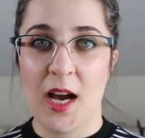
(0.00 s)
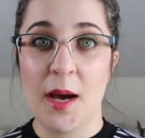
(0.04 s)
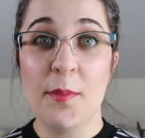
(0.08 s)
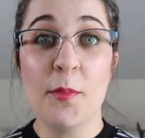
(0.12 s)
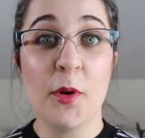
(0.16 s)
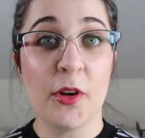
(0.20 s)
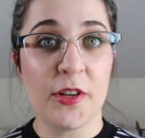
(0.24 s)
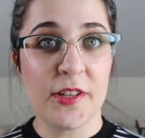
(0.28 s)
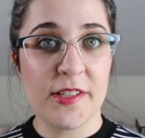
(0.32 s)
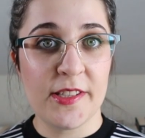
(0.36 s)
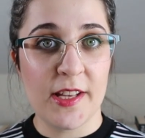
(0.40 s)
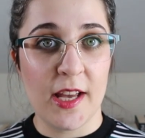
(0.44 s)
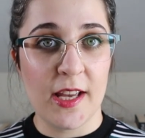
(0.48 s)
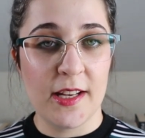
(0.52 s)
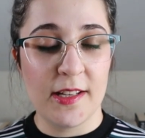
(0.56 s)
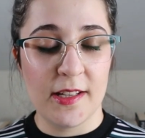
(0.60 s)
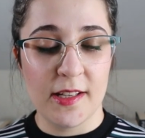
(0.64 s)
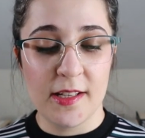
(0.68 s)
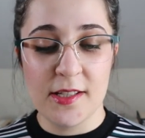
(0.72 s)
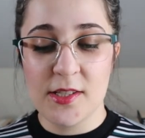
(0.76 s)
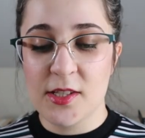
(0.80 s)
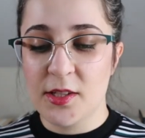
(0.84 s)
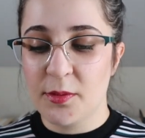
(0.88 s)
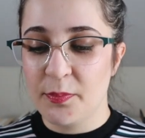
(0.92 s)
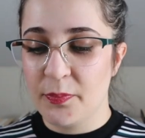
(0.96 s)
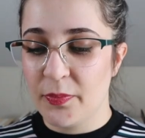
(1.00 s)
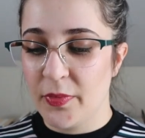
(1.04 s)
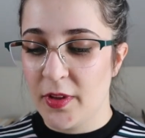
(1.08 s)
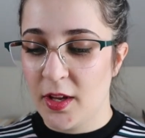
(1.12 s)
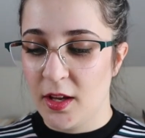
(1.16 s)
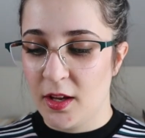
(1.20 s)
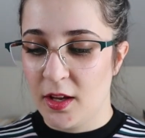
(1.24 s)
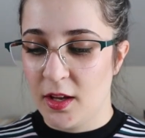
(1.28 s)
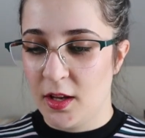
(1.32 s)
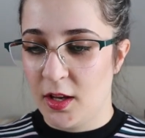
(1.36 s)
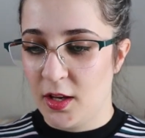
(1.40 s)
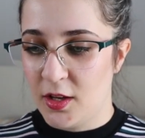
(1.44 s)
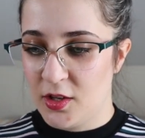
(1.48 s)
not a scientist.
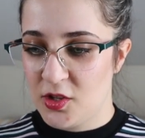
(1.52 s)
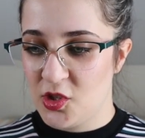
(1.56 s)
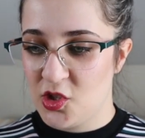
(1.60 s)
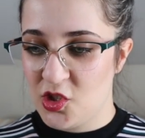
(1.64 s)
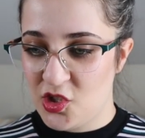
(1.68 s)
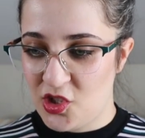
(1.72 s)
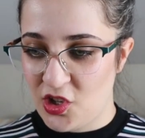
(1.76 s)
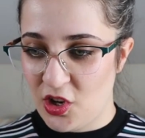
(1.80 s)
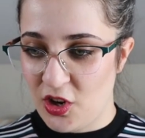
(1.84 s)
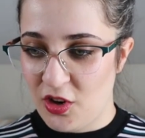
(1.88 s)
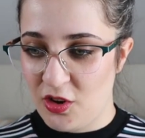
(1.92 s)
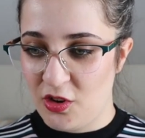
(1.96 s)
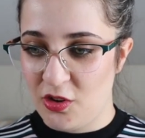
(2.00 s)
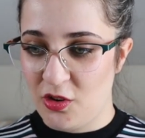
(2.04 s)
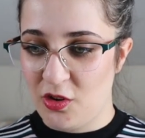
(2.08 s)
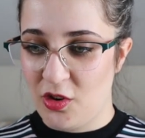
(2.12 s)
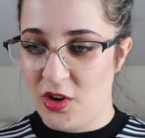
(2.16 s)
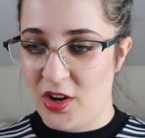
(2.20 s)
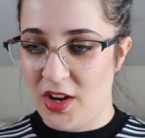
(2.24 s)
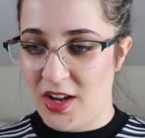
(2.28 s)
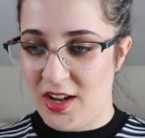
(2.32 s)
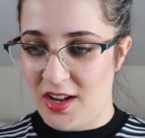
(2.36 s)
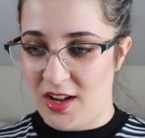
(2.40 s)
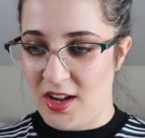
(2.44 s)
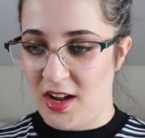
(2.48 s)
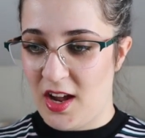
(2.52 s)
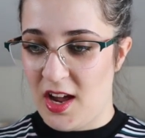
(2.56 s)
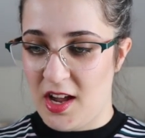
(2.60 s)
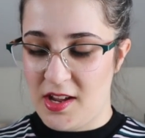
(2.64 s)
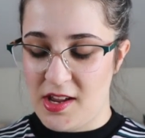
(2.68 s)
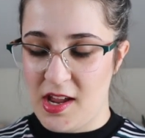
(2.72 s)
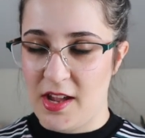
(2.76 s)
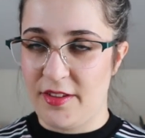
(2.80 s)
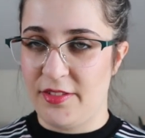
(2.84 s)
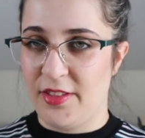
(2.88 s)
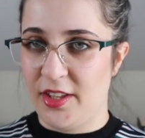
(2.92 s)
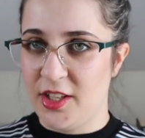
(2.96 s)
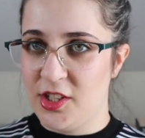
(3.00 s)
So
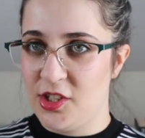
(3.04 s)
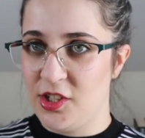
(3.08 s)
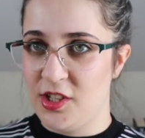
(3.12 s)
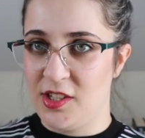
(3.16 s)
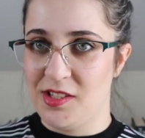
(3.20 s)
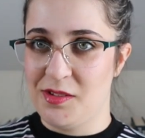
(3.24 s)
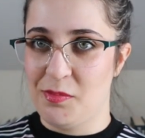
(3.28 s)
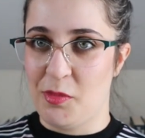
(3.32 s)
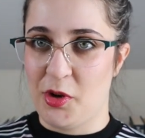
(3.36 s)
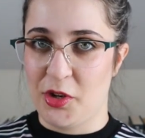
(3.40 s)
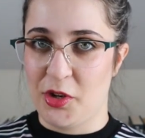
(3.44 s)
I think she's a